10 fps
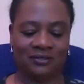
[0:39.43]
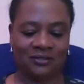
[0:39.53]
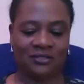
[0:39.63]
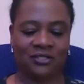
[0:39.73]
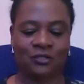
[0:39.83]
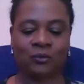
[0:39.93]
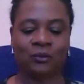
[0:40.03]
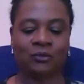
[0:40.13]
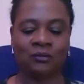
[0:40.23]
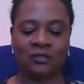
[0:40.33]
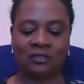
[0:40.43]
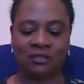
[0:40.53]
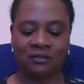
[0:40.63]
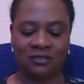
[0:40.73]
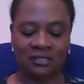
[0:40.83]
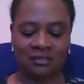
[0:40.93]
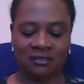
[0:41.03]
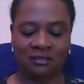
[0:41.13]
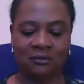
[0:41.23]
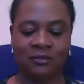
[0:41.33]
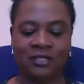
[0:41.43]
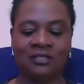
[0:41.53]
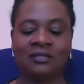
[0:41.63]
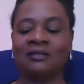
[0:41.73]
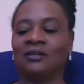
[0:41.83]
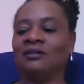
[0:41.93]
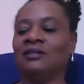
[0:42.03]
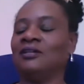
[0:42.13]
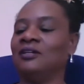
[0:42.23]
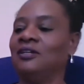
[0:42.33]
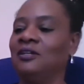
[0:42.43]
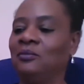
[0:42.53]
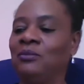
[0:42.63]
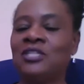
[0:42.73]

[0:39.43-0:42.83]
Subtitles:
Excuse me one moment. I'm going to start my